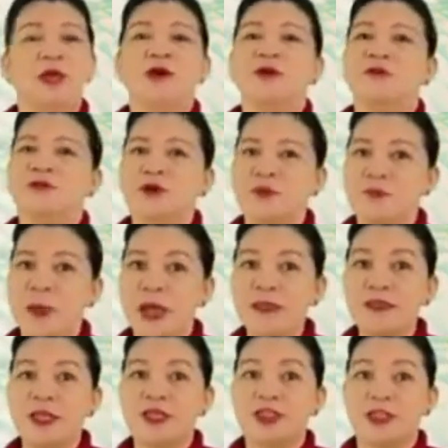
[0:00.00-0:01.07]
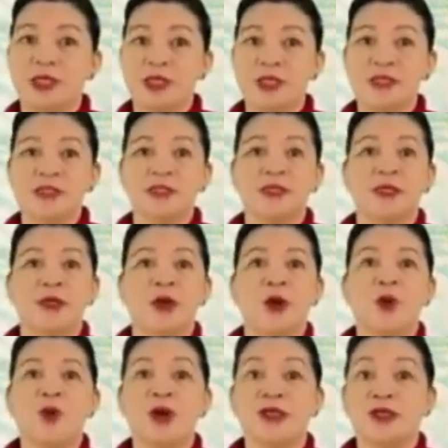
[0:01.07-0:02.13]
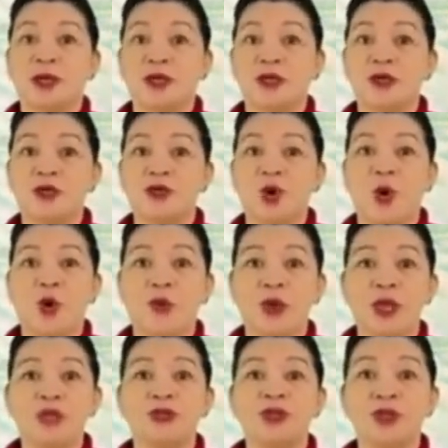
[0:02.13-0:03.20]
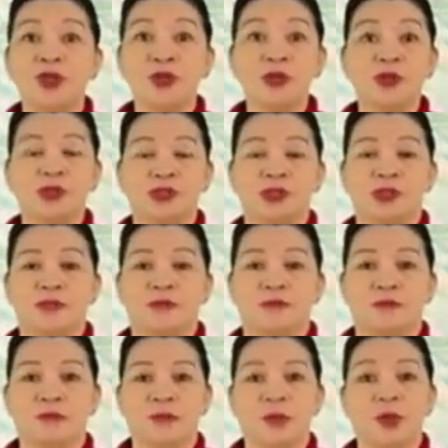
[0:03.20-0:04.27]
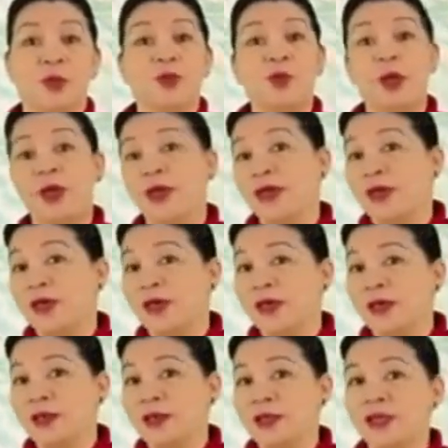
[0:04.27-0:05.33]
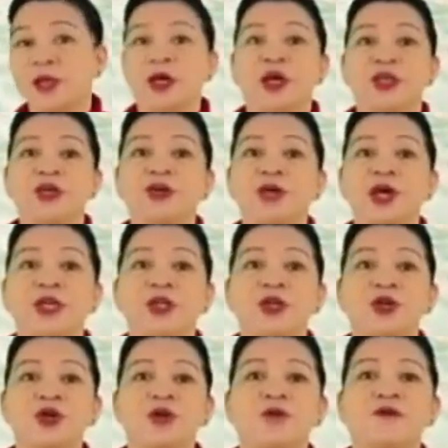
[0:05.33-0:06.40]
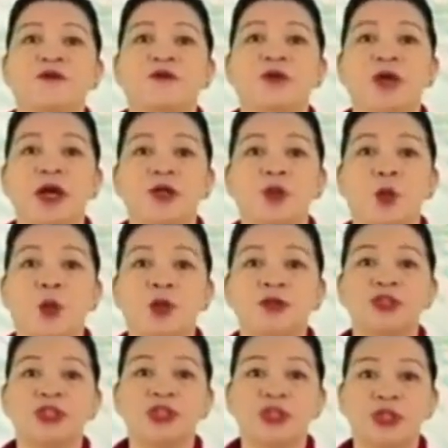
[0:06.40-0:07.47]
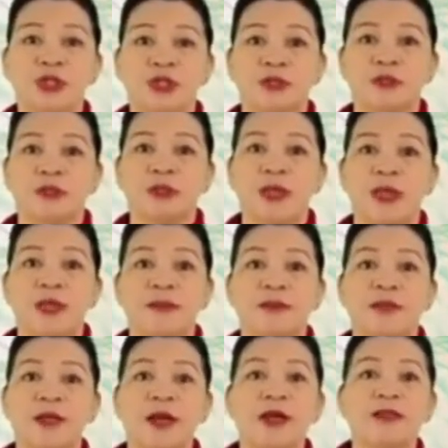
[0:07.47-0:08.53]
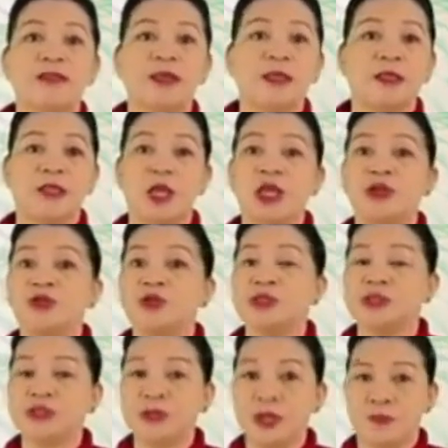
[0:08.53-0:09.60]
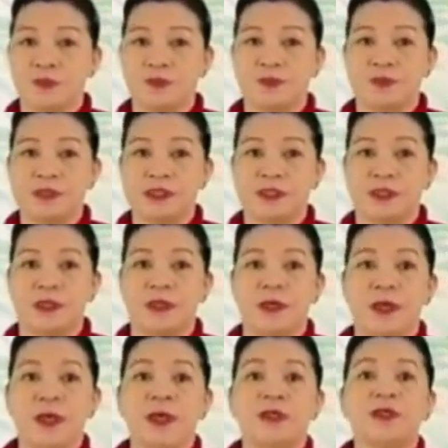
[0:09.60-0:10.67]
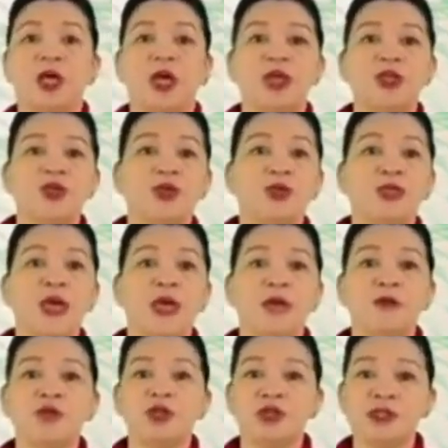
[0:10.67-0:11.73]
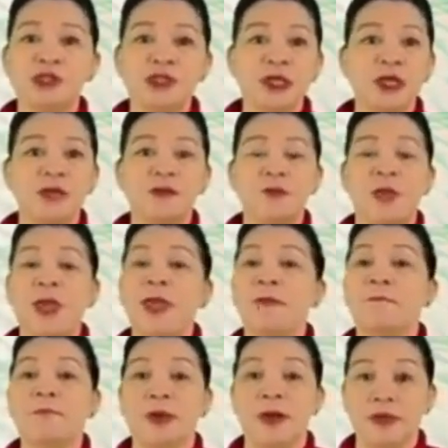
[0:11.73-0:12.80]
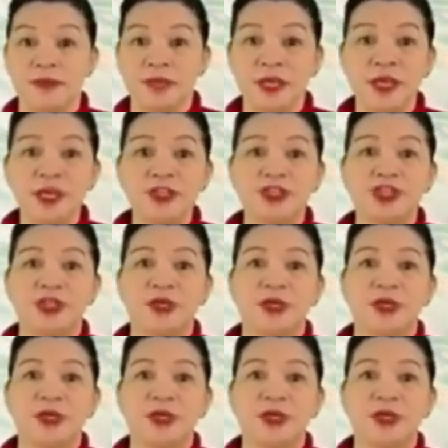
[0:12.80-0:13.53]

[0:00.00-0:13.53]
For bandages, what are you going to use? Well, you can look for an old shirt and cut it into strips. Then you have yourself a bandage.